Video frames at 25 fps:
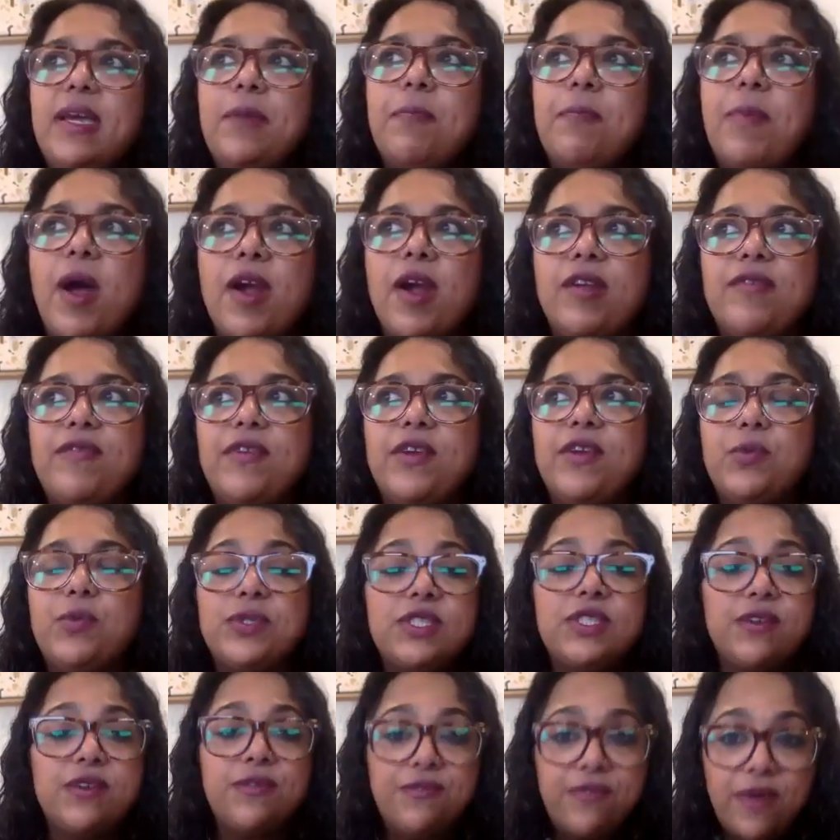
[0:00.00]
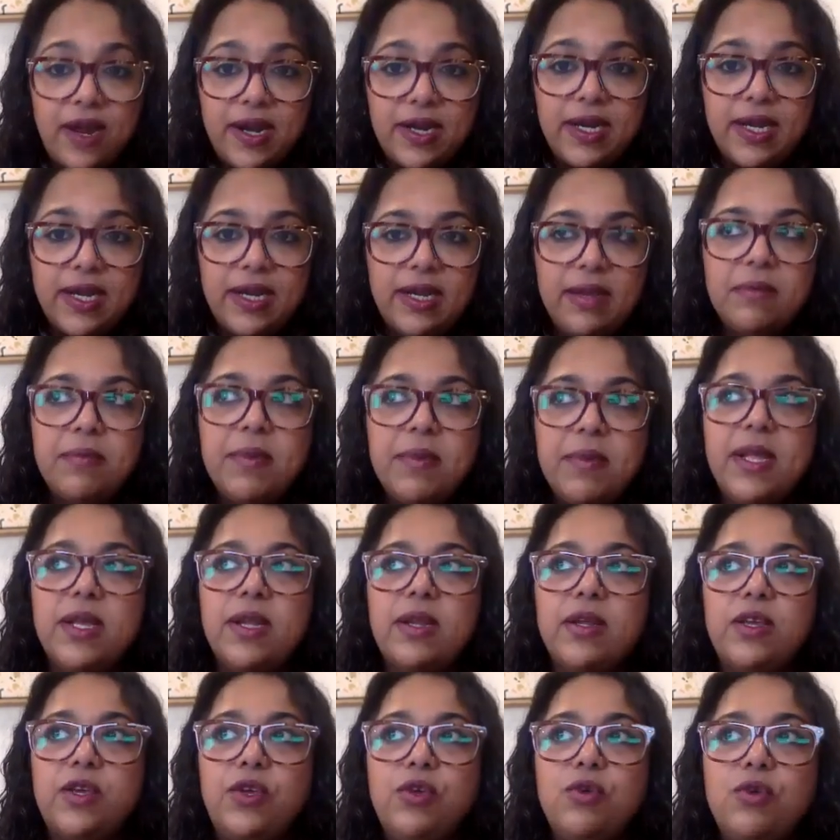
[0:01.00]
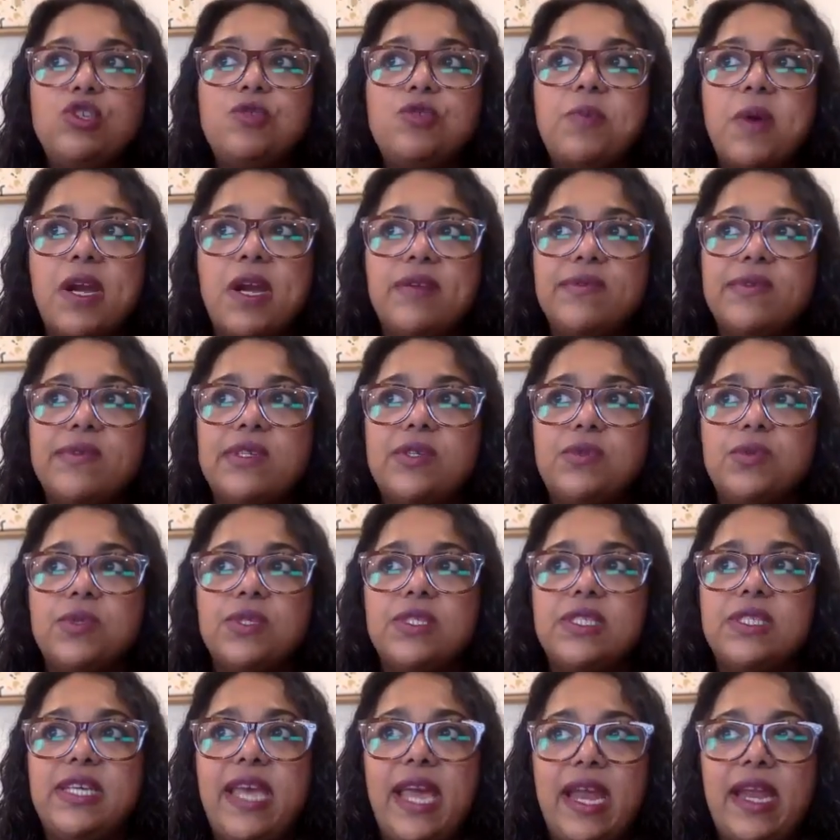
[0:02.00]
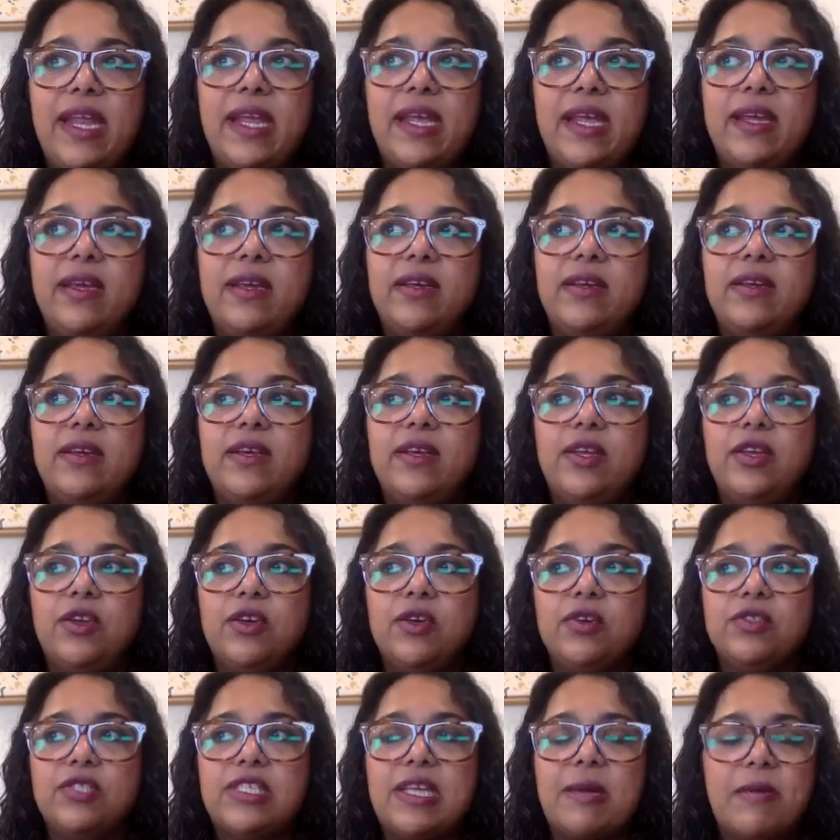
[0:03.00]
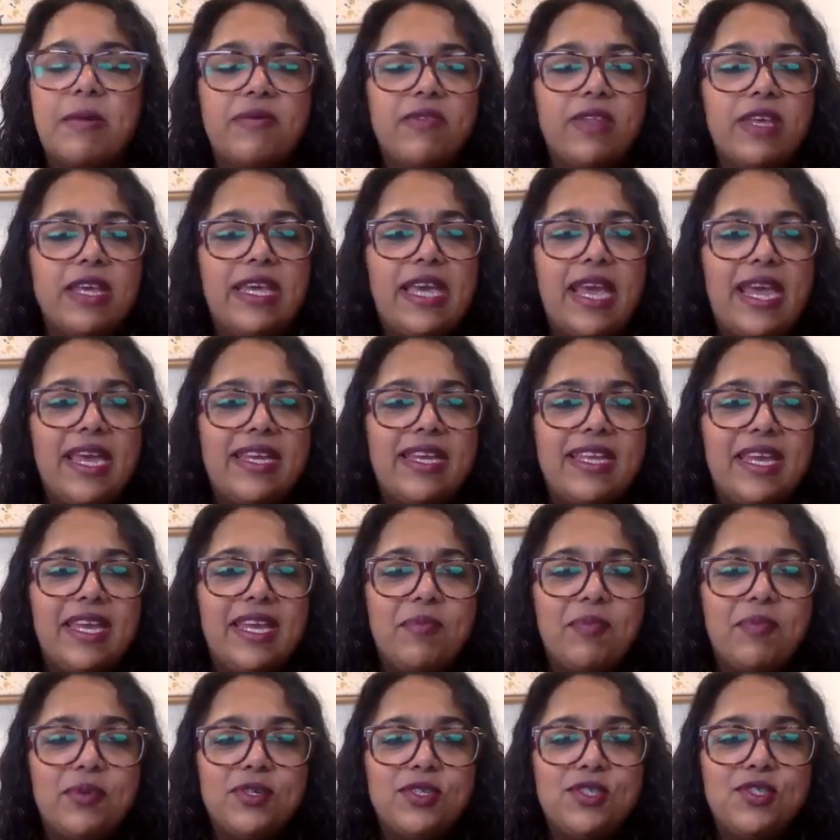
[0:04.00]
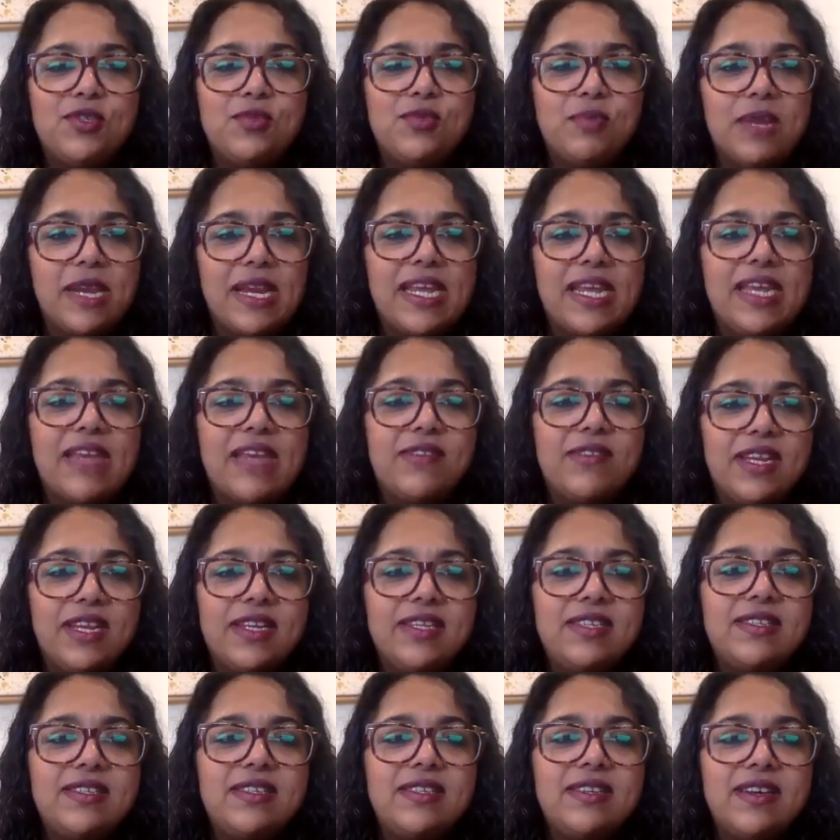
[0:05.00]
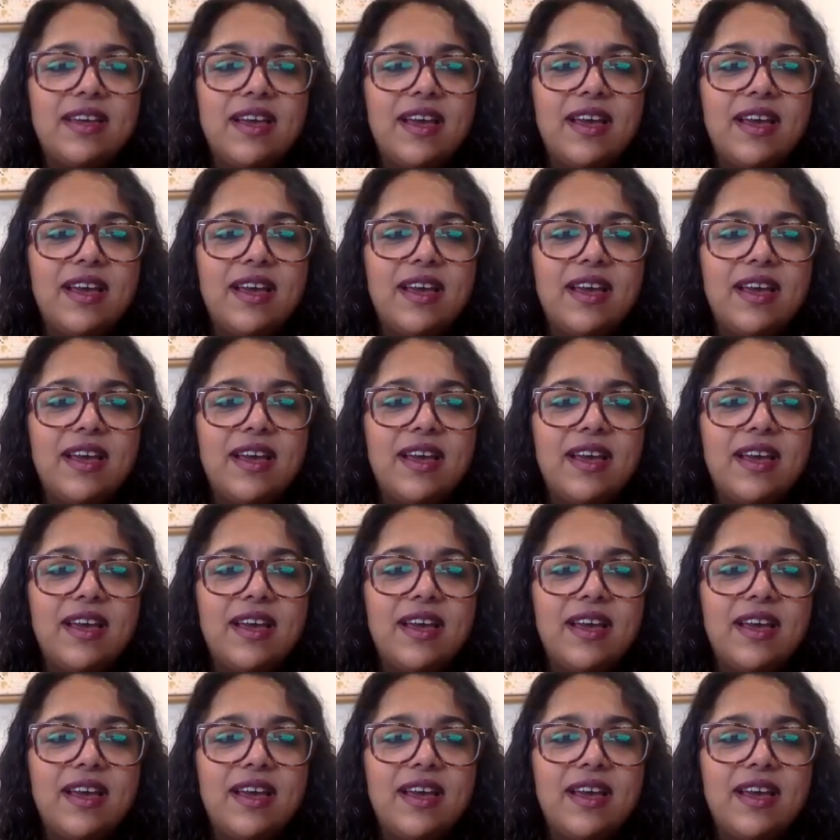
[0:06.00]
think part of it was the funding, but a huge part of it was getting, you know, some of the gatekeepers to believe in it.